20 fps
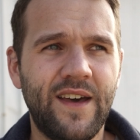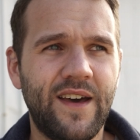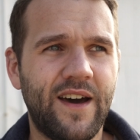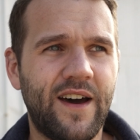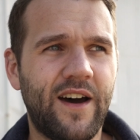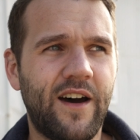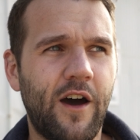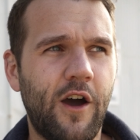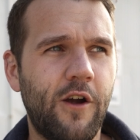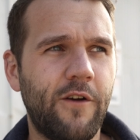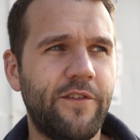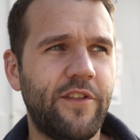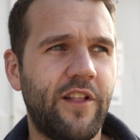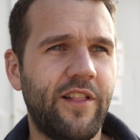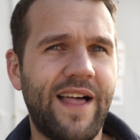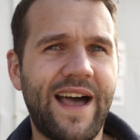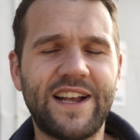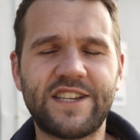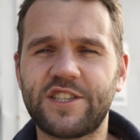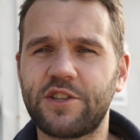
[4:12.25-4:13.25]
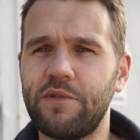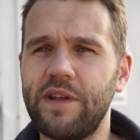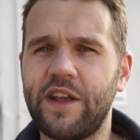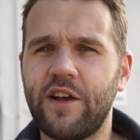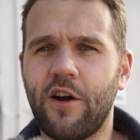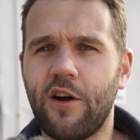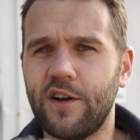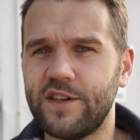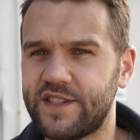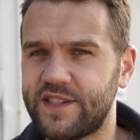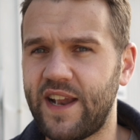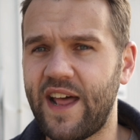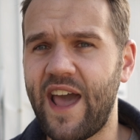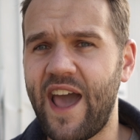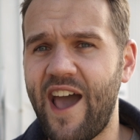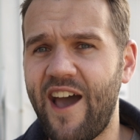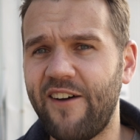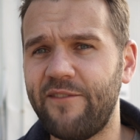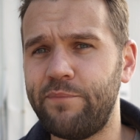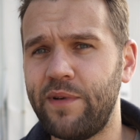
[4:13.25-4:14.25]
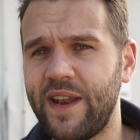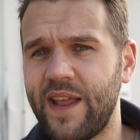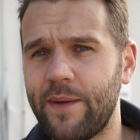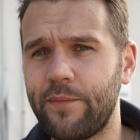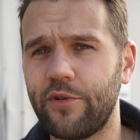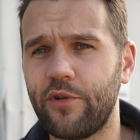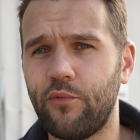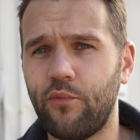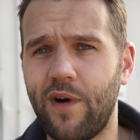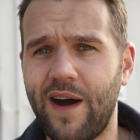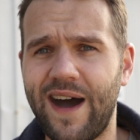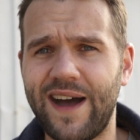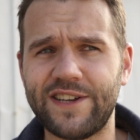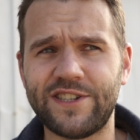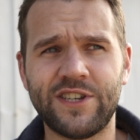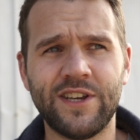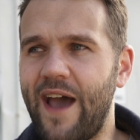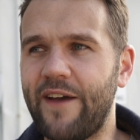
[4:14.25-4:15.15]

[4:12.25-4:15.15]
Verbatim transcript: Uh, over the last three cards that I have been able to watch,